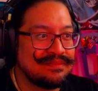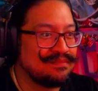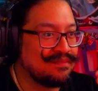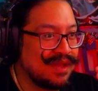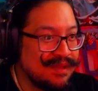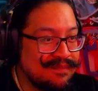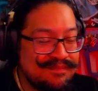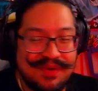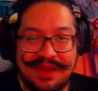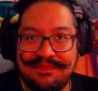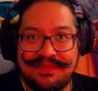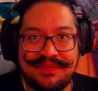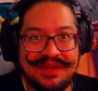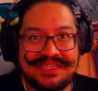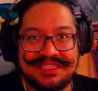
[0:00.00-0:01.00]
in
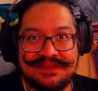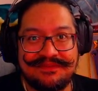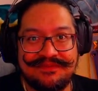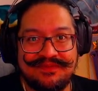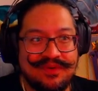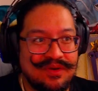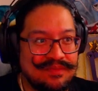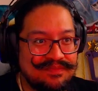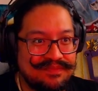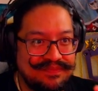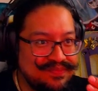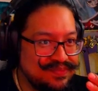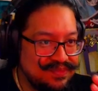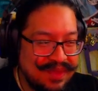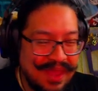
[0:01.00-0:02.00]
preparation for
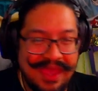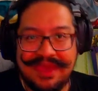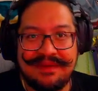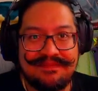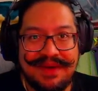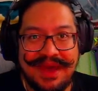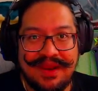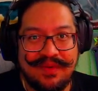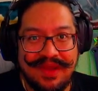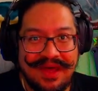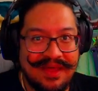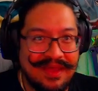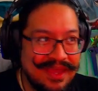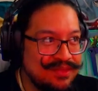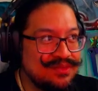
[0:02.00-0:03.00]
taking Battle
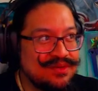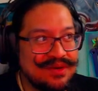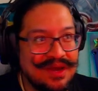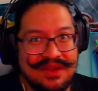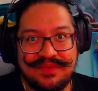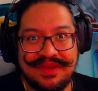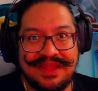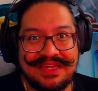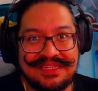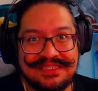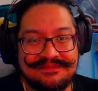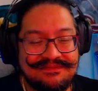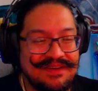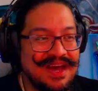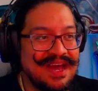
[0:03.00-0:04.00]
Royale into Unreal
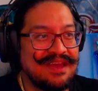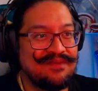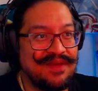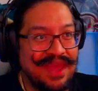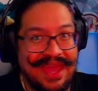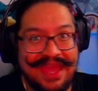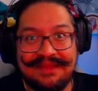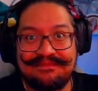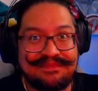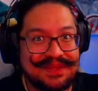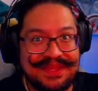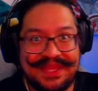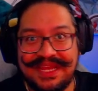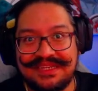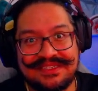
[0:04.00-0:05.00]
Engine 5 and
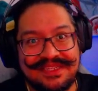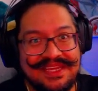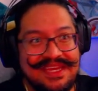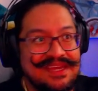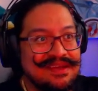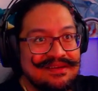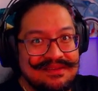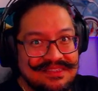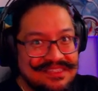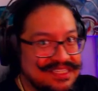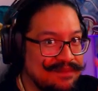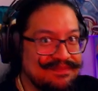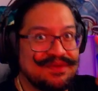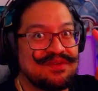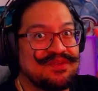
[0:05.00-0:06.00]
potentially
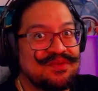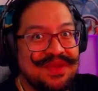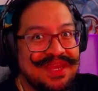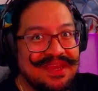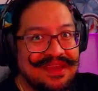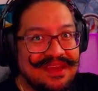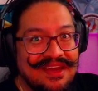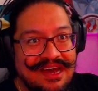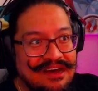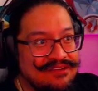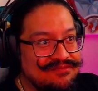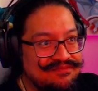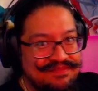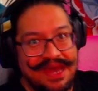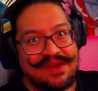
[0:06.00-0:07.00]
Chapter 3
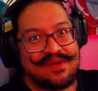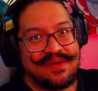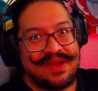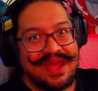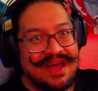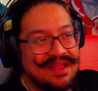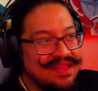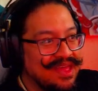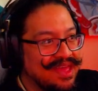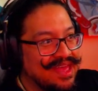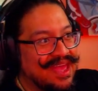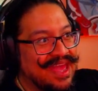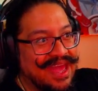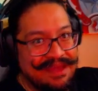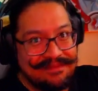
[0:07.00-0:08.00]
of Battle Royale
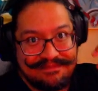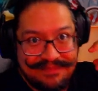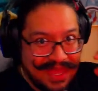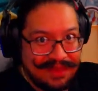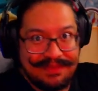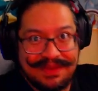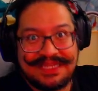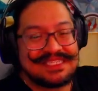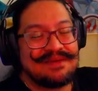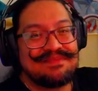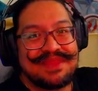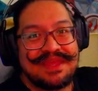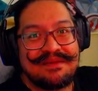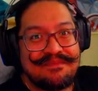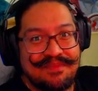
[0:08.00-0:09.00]
and maybe
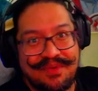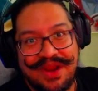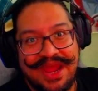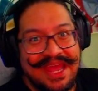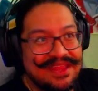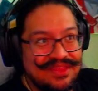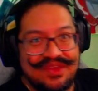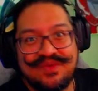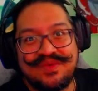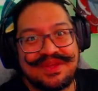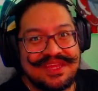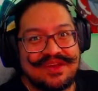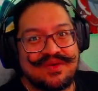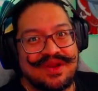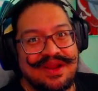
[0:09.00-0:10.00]
something brand new and
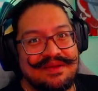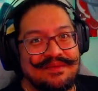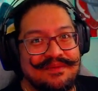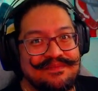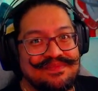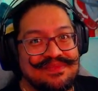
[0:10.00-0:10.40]
incredible.